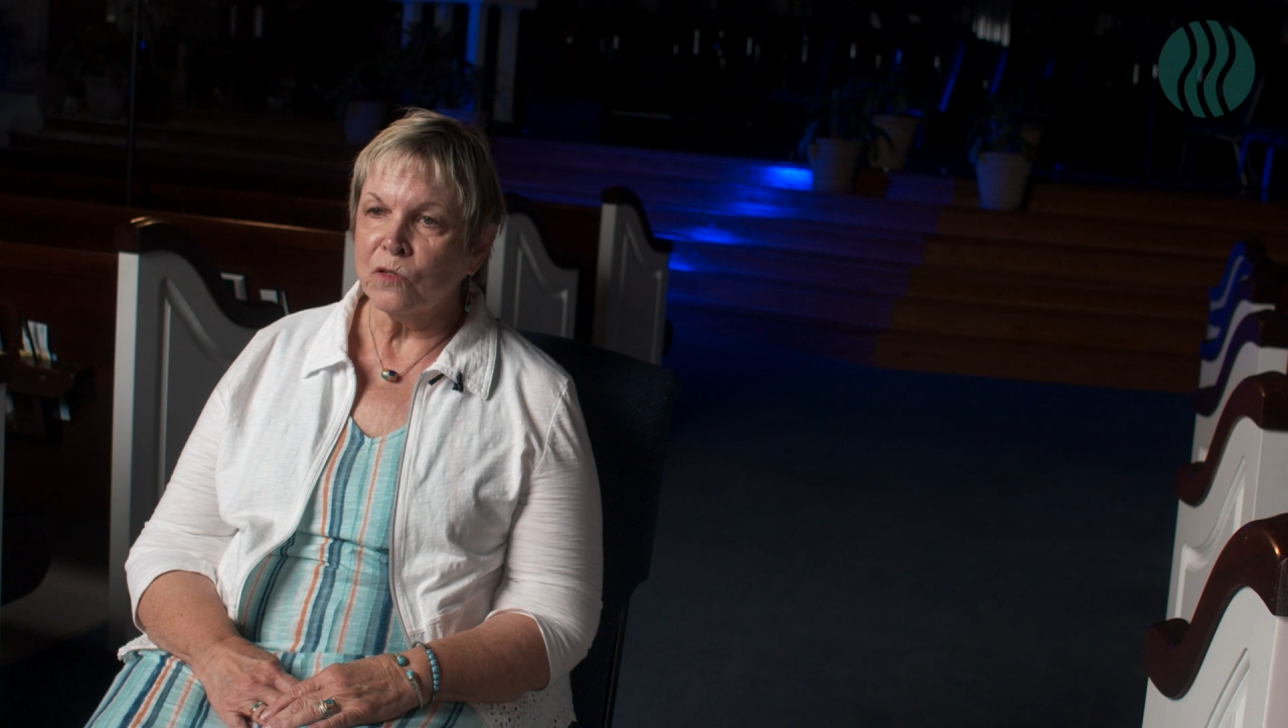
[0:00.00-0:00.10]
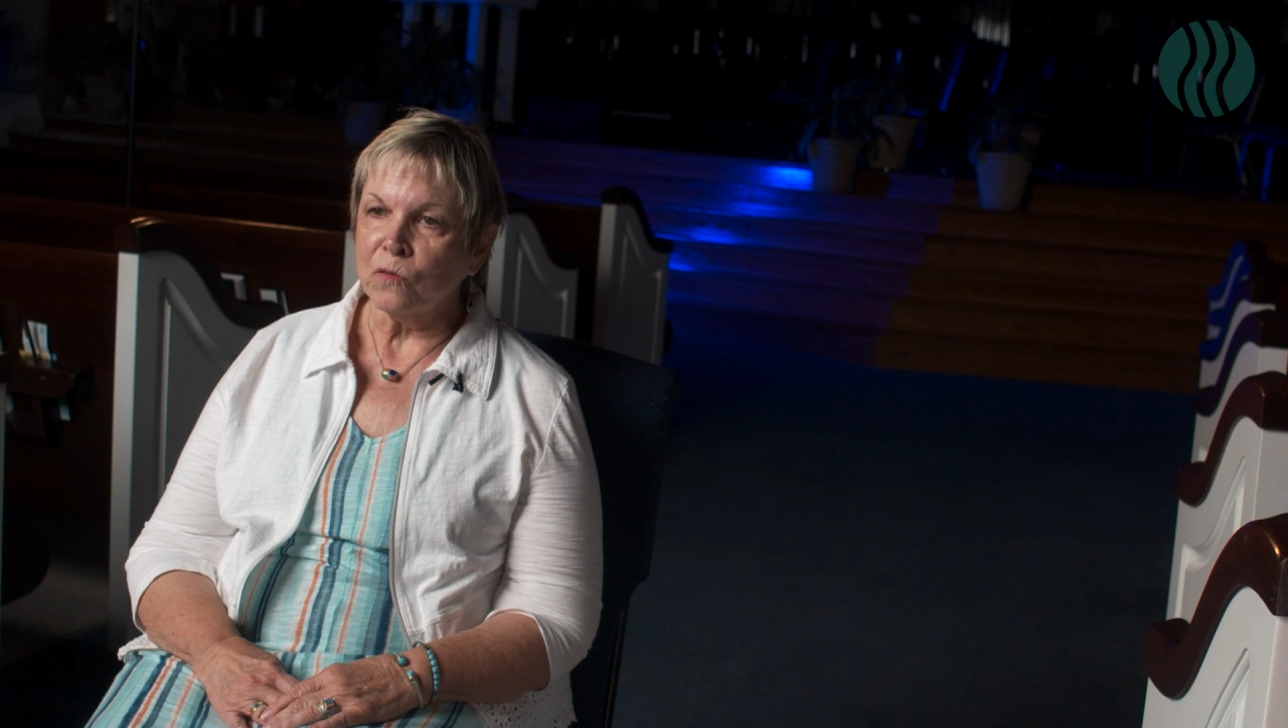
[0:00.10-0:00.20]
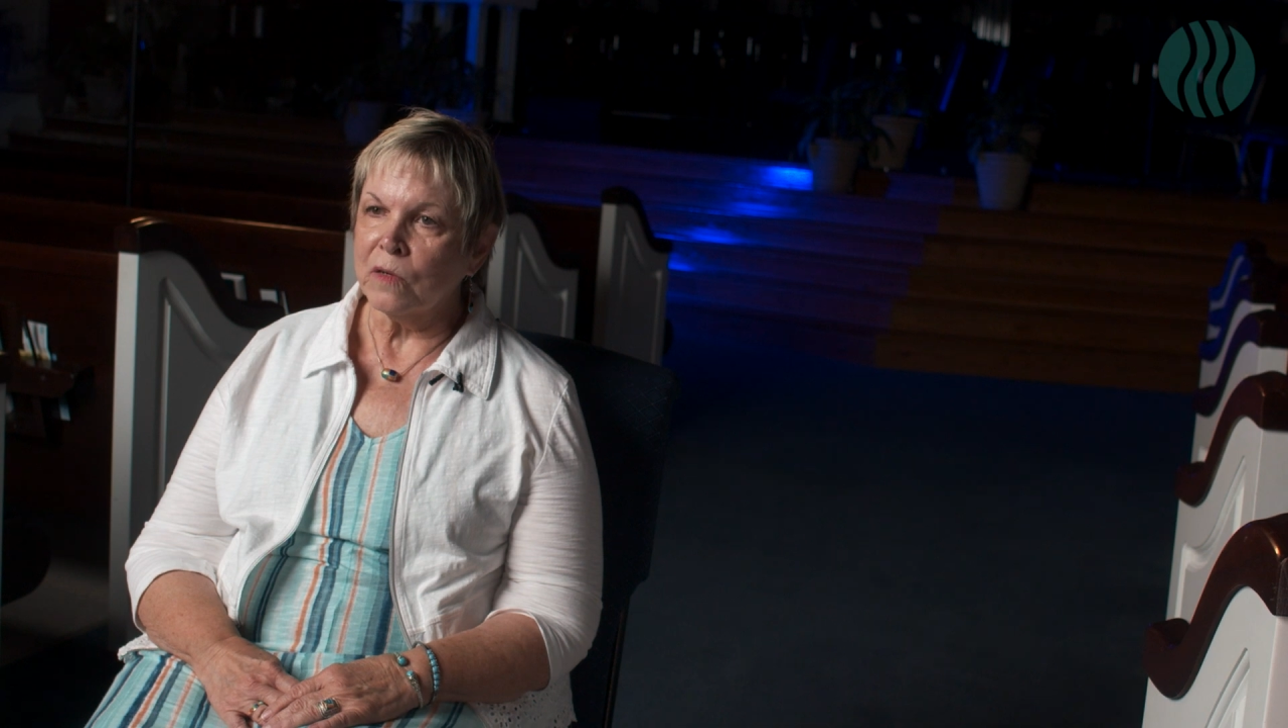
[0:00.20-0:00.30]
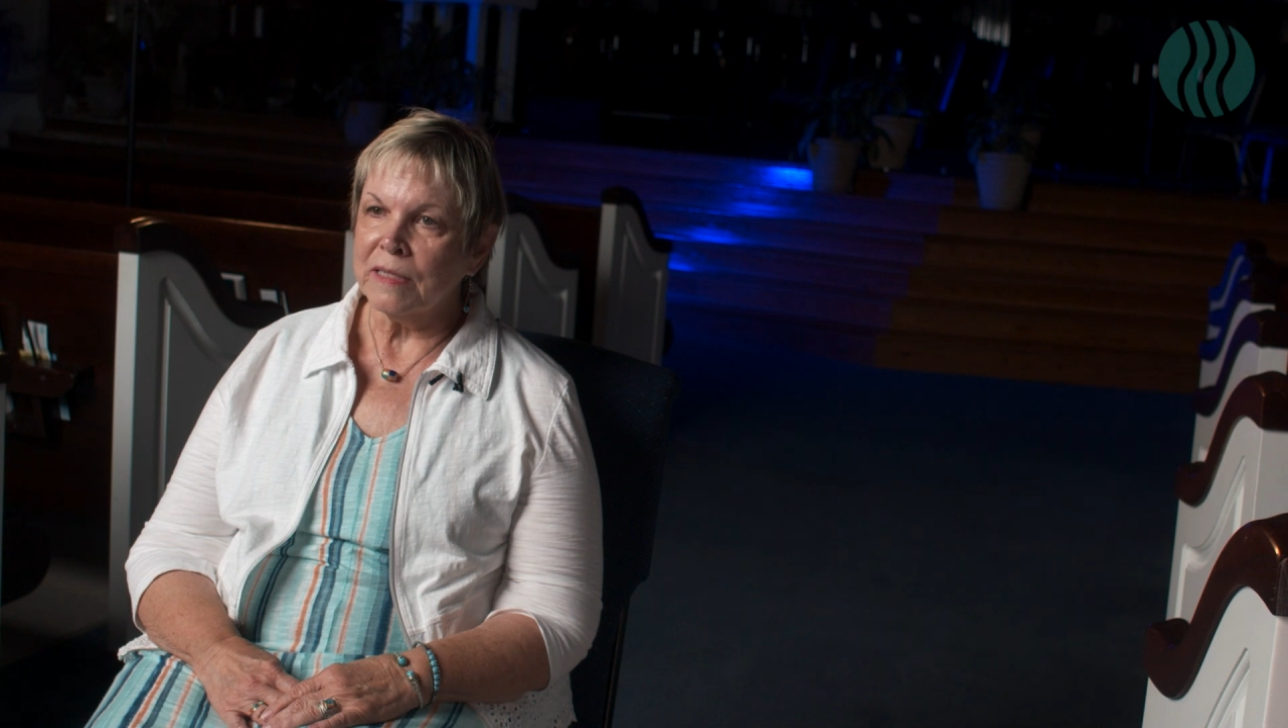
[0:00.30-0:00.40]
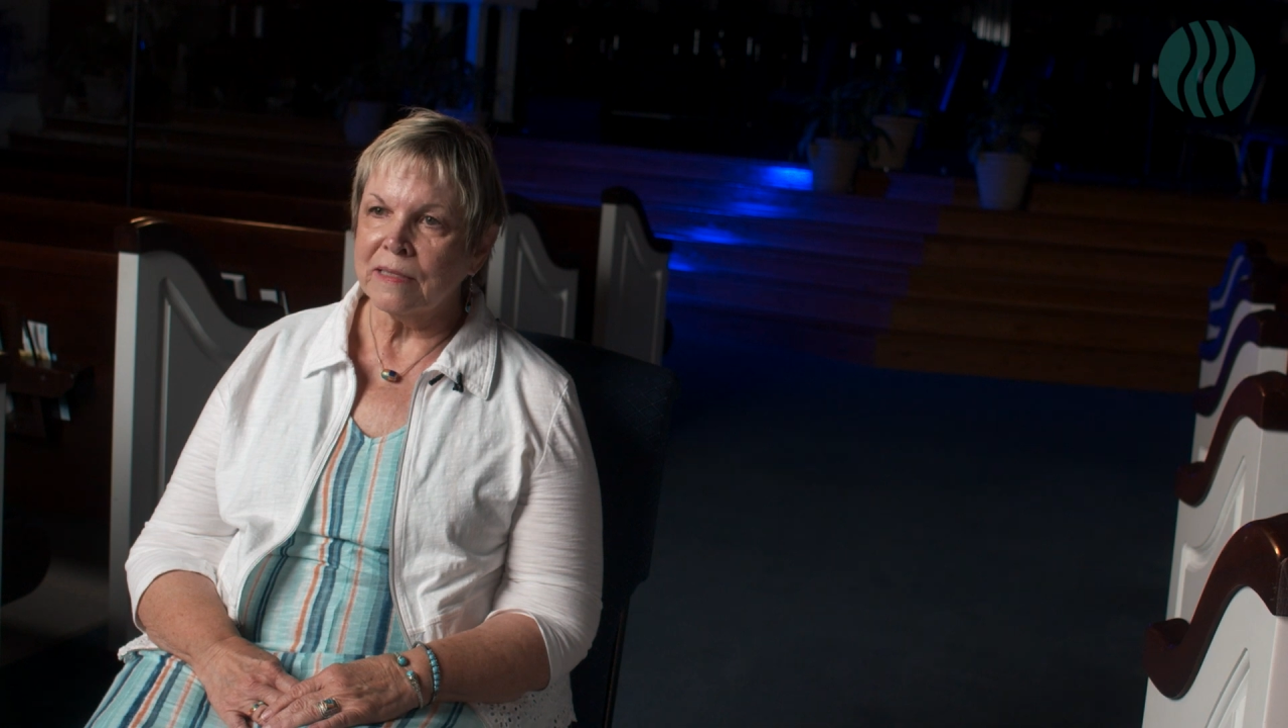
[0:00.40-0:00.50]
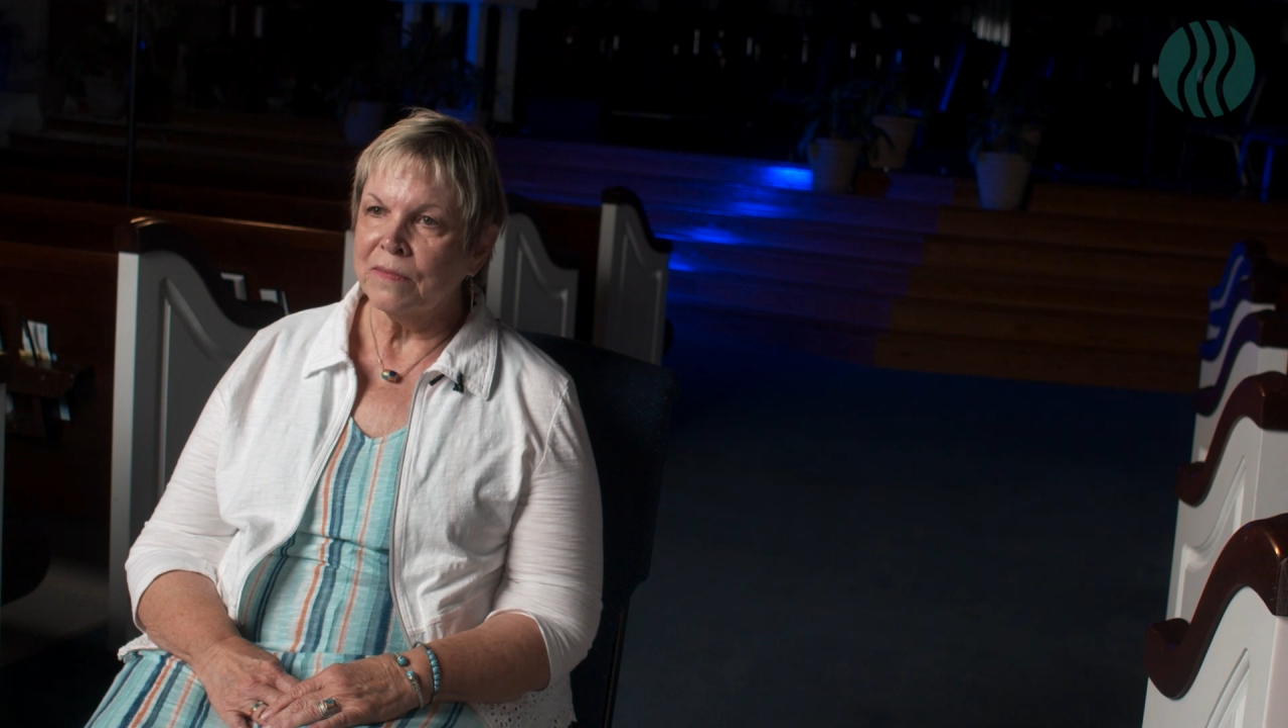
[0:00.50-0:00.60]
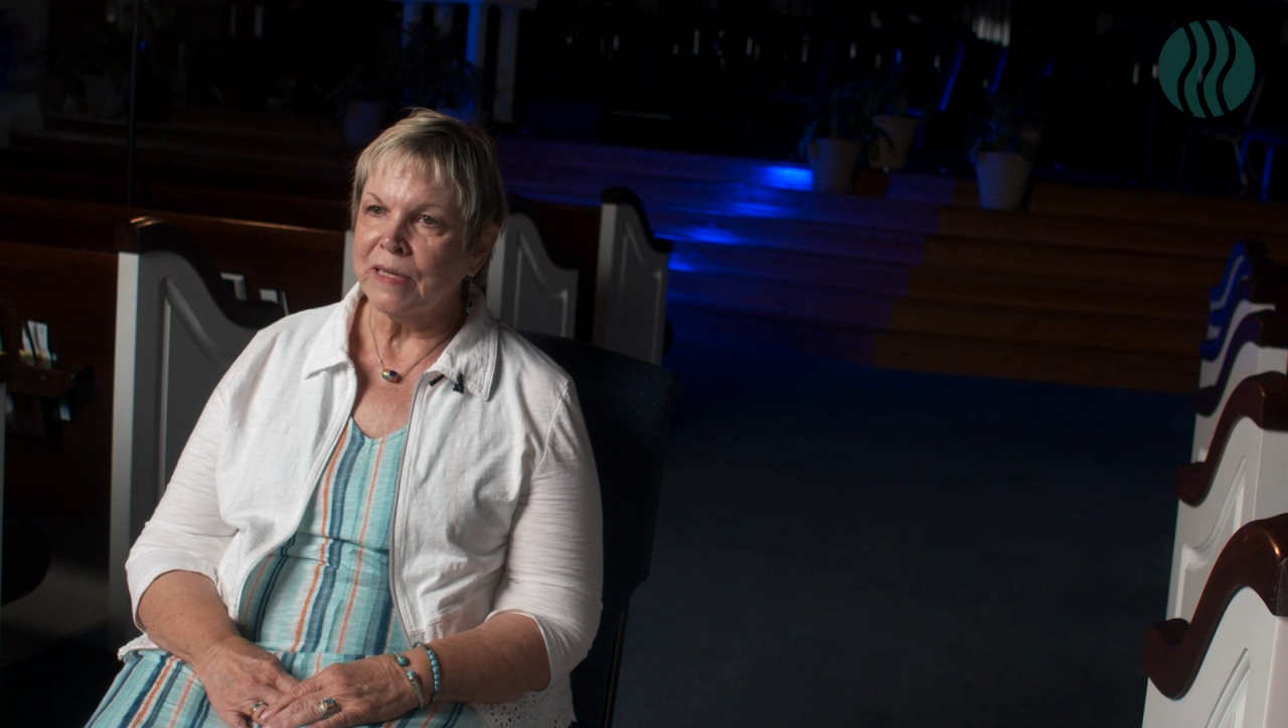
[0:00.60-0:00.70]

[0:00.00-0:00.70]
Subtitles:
joys